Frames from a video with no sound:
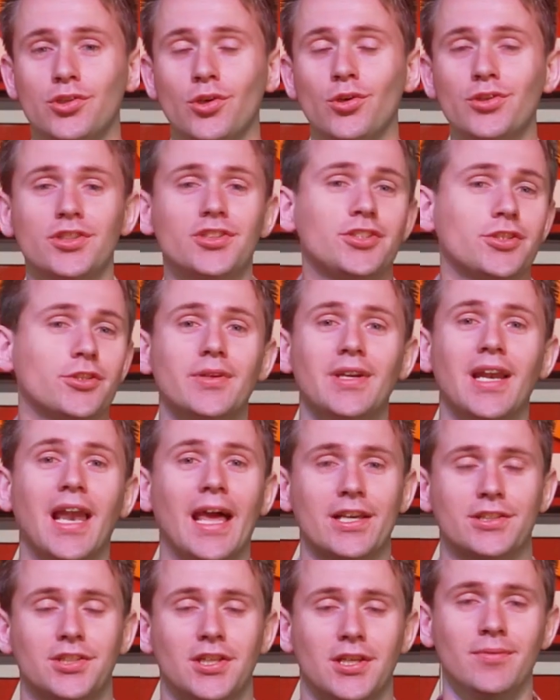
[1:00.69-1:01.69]
shoulders, you
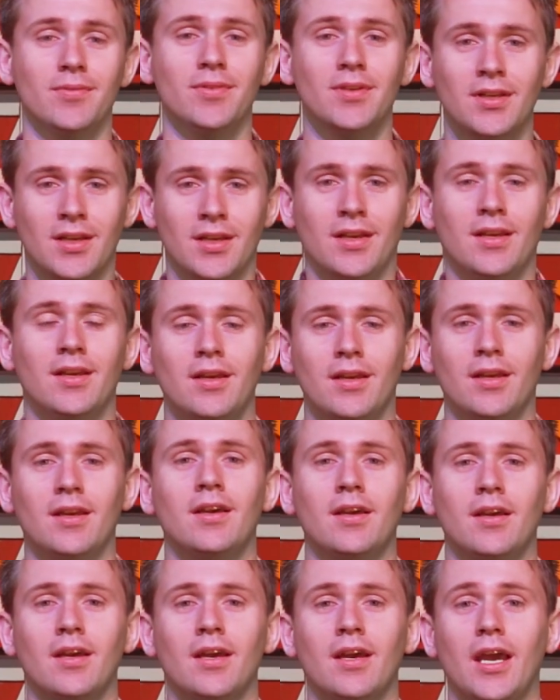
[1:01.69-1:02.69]
relax them,
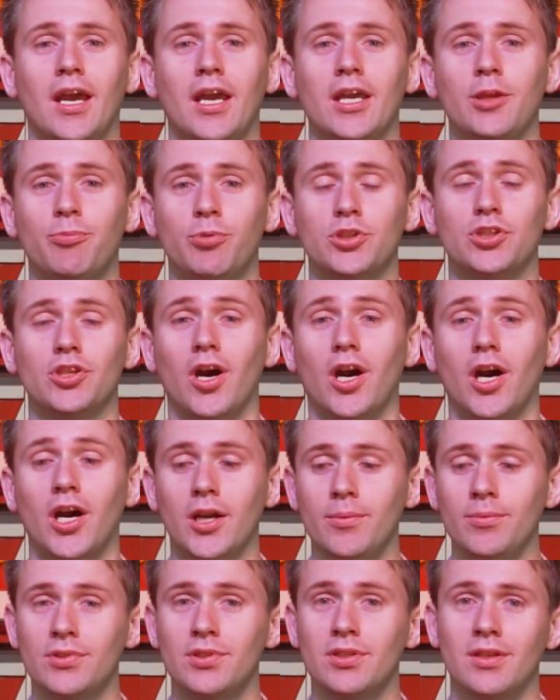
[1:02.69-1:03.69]
and you put your
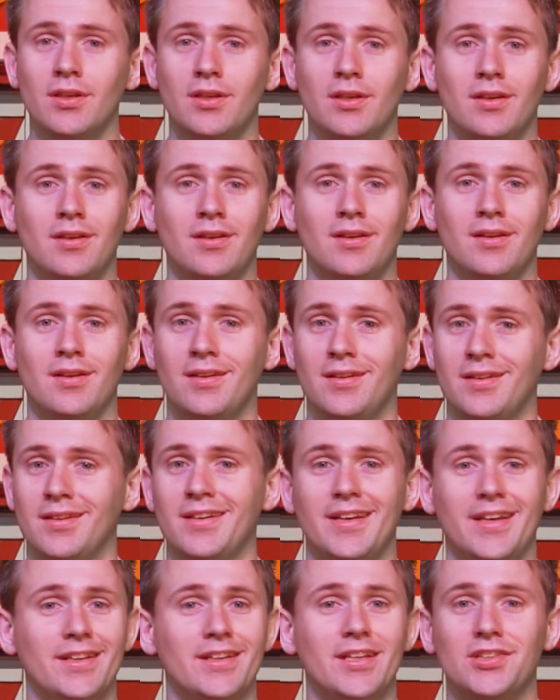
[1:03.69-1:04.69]
arms
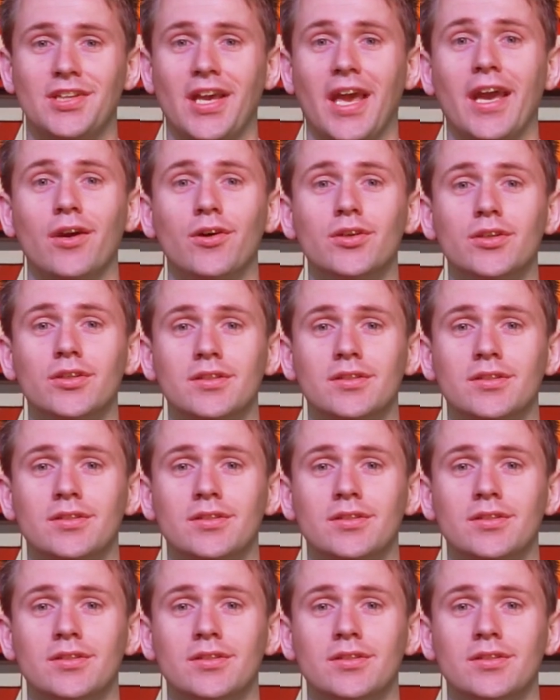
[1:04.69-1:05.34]
in this angle.